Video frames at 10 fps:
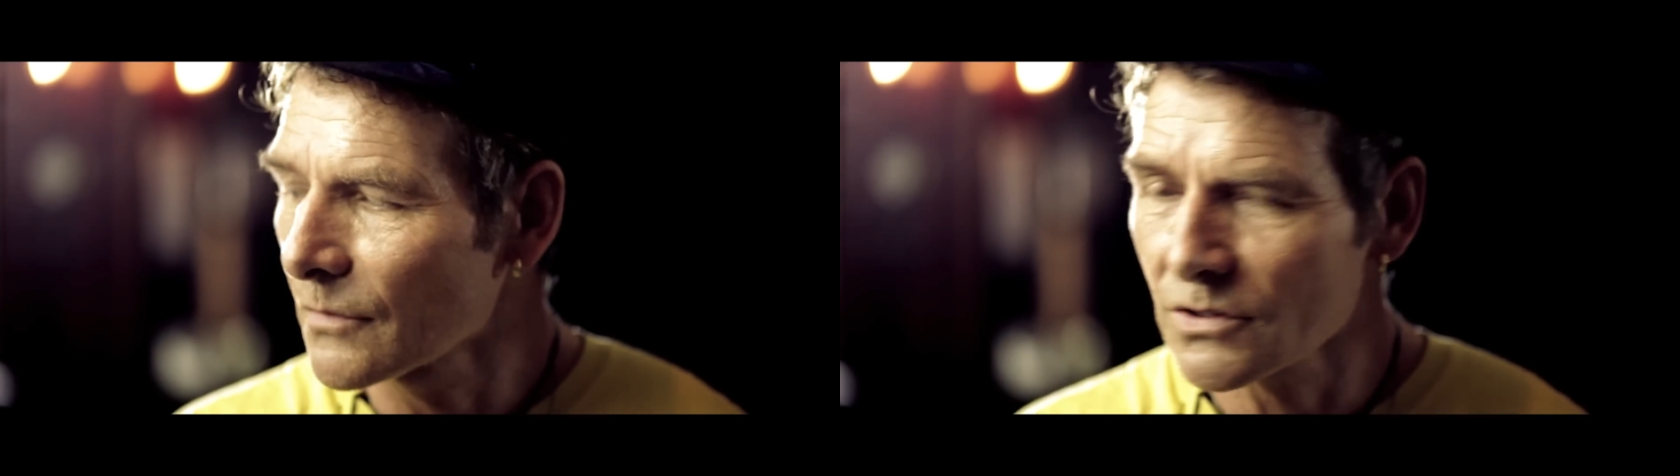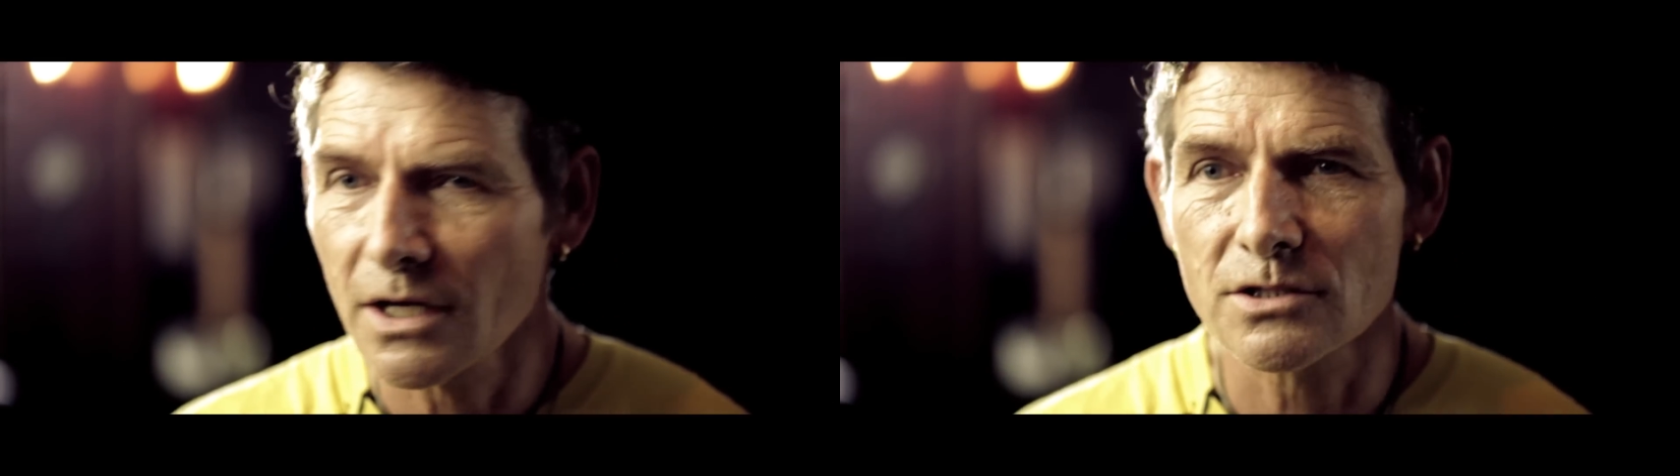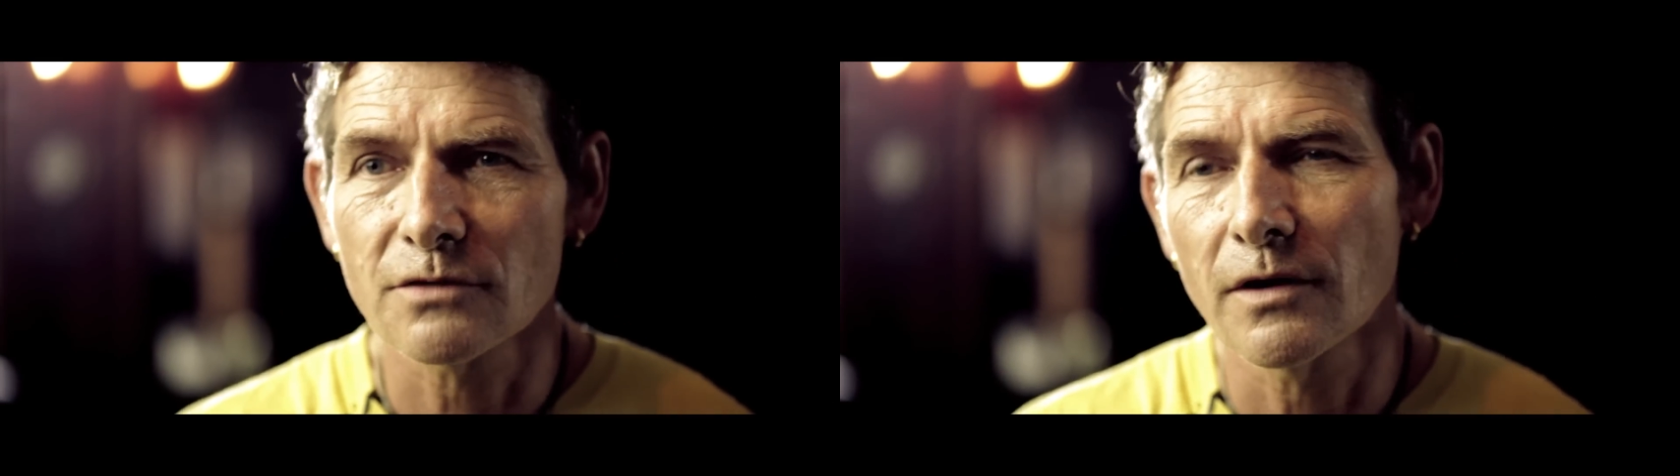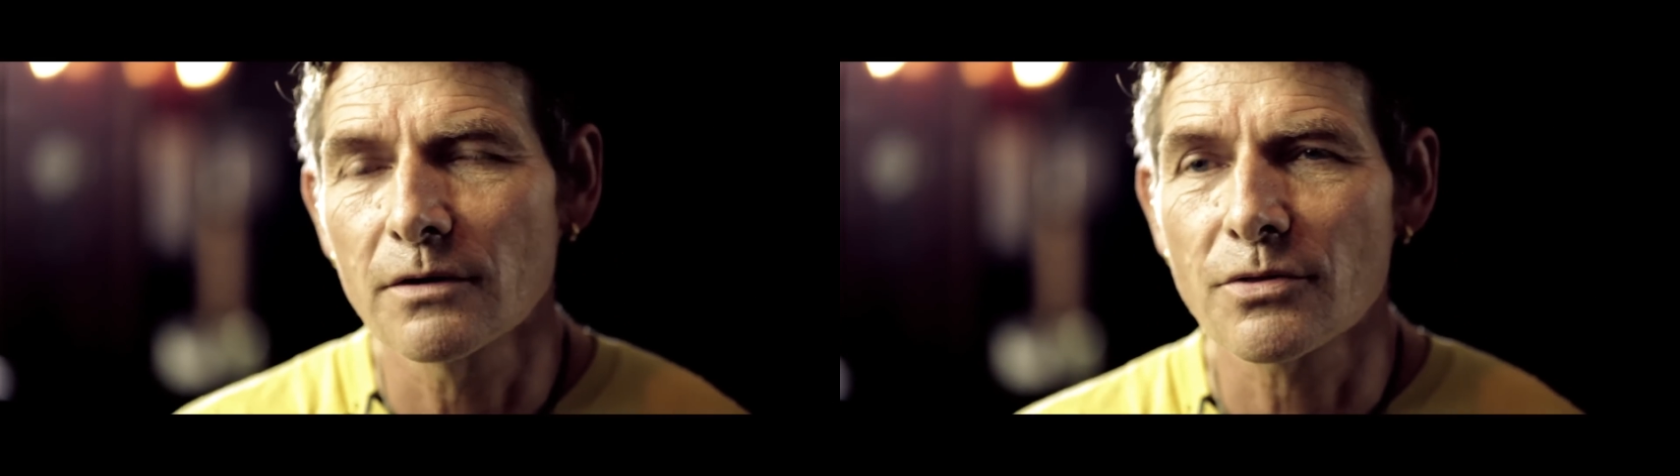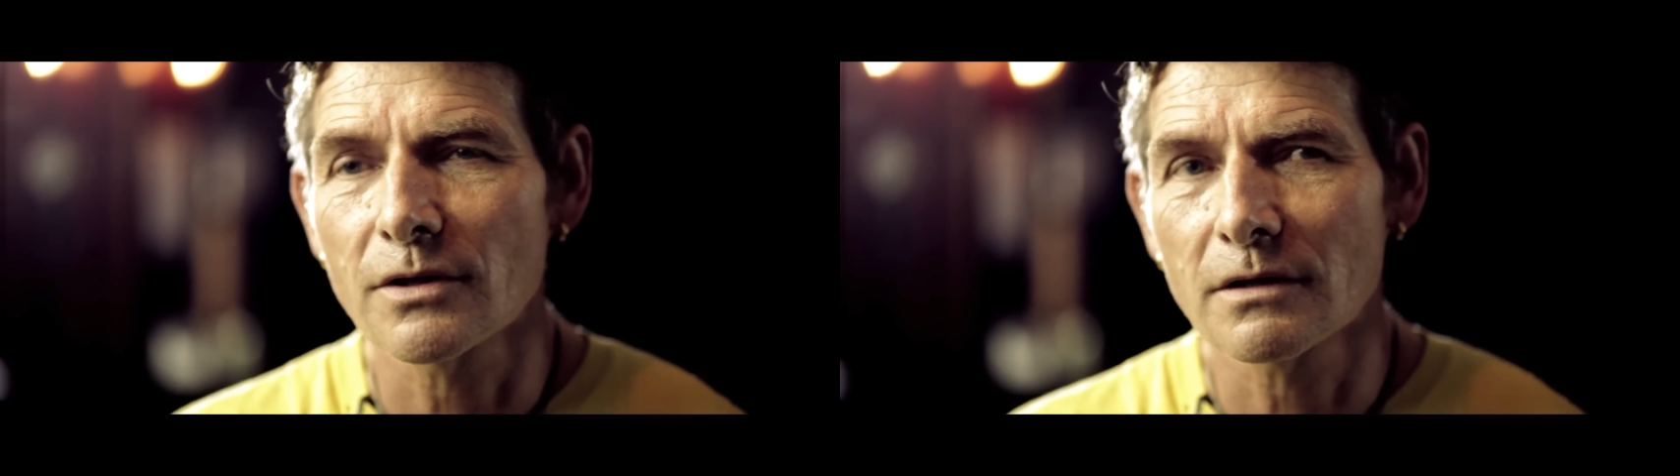on the
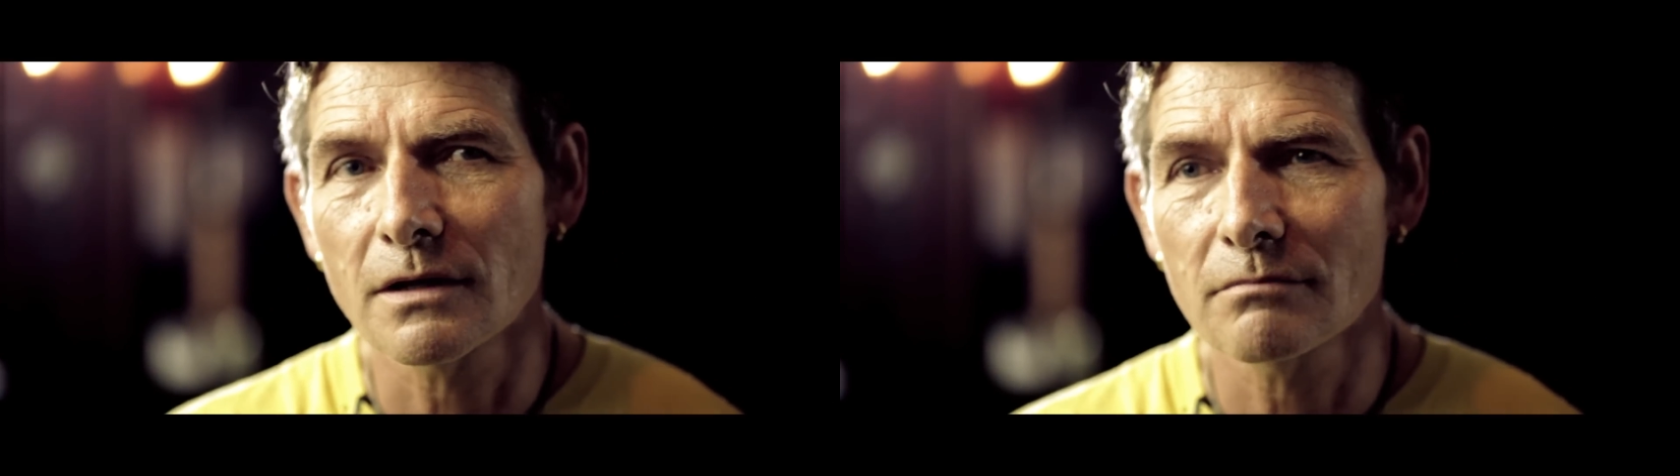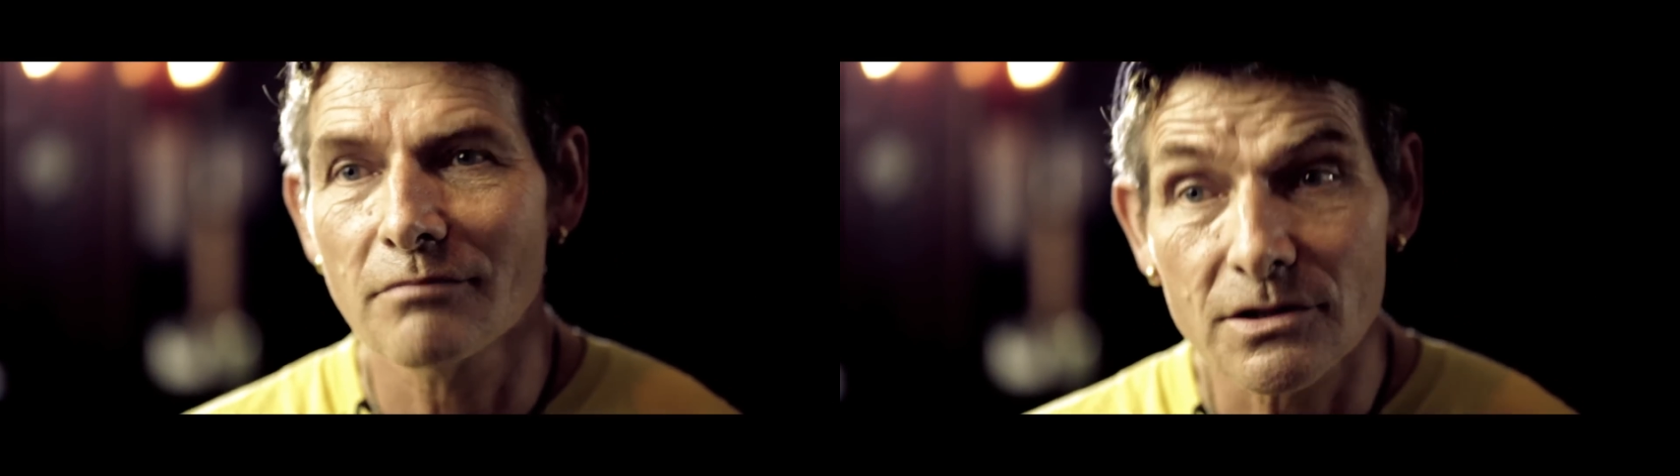saxophone thinking,